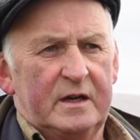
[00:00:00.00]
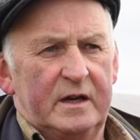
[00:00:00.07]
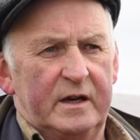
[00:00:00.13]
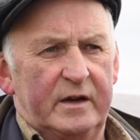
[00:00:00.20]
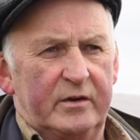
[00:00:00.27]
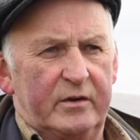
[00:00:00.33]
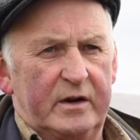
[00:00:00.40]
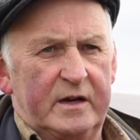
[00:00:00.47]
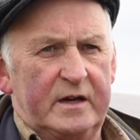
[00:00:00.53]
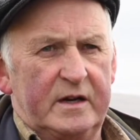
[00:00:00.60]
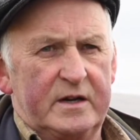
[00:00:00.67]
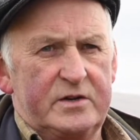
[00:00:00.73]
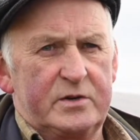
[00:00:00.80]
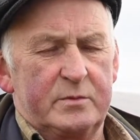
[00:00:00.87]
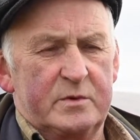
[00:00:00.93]

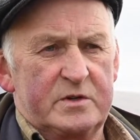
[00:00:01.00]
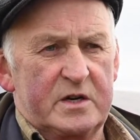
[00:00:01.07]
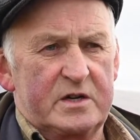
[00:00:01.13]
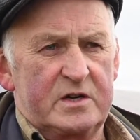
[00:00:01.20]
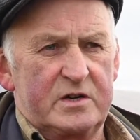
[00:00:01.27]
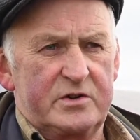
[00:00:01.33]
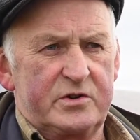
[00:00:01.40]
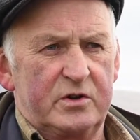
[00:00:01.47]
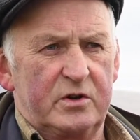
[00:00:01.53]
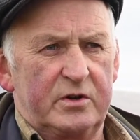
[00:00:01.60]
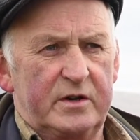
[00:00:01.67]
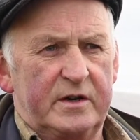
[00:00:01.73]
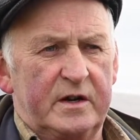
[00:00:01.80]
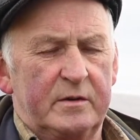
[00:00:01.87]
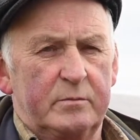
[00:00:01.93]
radiation was actually stored
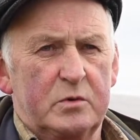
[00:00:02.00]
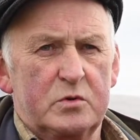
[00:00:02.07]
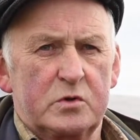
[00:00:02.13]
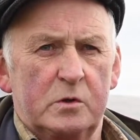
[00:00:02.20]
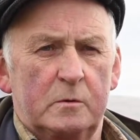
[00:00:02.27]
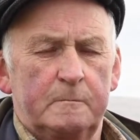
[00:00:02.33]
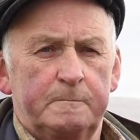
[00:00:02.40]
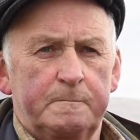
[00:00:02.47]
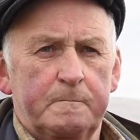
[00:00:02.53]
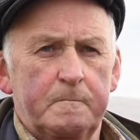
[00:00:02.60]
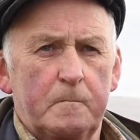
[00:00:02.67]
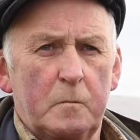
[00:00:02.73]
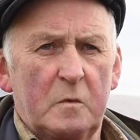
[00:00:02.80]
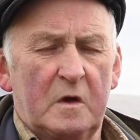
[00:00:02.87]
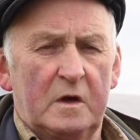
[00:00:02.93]
in that muscle.
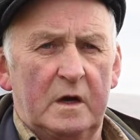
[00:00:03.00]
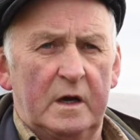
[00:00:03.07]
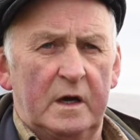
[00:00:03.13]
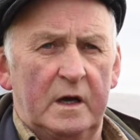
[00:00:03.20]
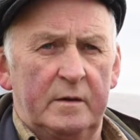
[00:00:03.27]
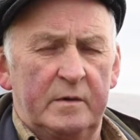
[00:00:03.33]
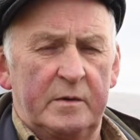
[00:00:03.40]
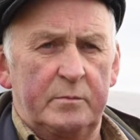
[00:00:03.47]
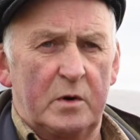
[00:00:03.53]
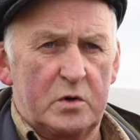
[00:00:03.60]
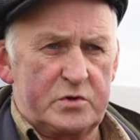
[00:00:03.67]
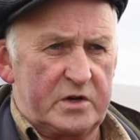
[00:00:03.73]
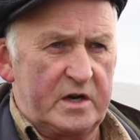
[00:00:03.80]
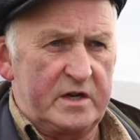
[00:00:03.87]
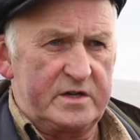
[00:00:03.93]
In
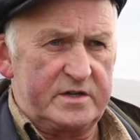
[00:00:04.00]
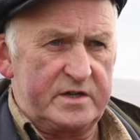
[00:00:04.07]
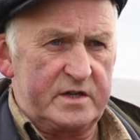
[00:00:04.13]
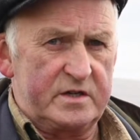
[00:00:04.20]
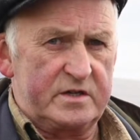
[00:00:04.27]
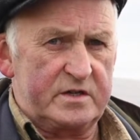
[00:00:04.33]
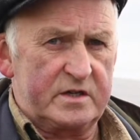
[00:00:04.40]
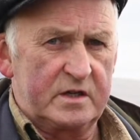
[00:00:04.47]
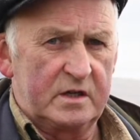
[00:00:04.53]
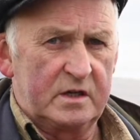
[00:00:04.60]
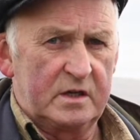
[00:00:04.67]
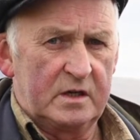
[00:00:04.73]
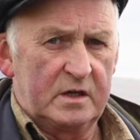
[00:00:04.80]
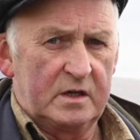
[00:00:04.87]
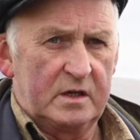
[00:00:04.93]
most cases,
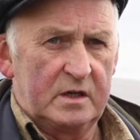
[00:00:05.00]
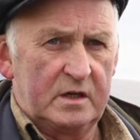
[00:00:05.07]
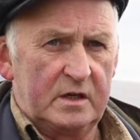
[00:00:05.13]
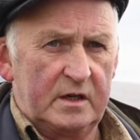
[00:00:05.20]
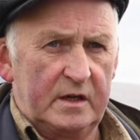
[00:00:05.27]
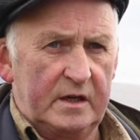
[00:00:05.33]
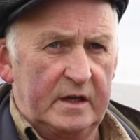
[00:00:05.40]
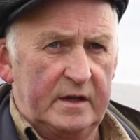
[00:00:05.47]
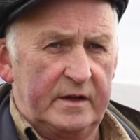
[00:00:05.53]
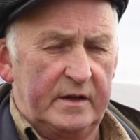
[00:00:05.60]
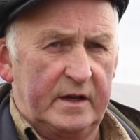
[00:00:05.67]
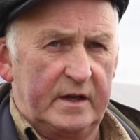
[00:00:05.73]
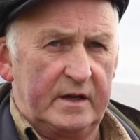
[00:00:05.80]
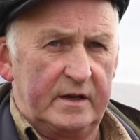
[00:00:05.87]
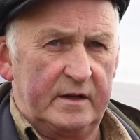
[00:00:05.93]

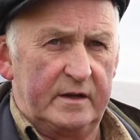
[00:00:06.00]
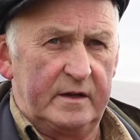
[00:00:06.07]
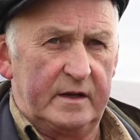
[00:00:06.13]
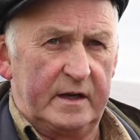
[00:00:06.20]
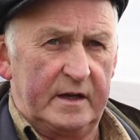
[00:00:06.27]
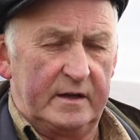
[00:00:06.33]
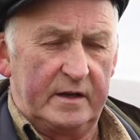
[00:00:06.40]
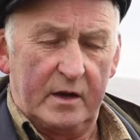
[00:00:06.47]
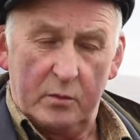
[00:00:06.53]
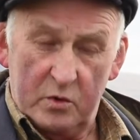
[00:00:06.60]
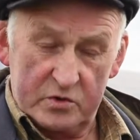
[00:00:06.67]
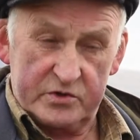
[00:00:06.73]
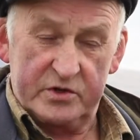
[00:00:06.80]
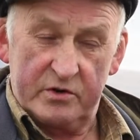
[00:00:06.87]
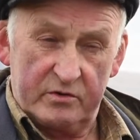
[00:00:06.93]
there
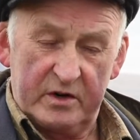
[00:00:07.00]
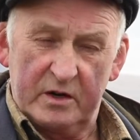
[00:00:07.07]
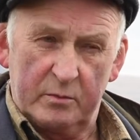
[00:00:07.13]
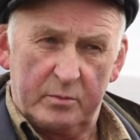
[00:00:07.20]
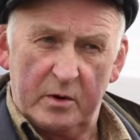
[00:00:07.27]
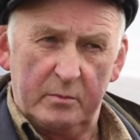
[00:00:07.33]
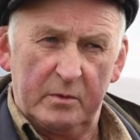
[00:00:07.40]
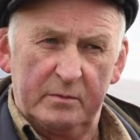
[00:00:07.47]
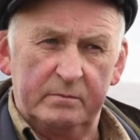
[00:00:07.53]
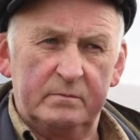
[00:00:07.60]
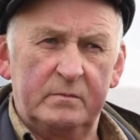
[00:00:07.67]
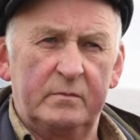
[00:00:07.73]
wasn't a real problem.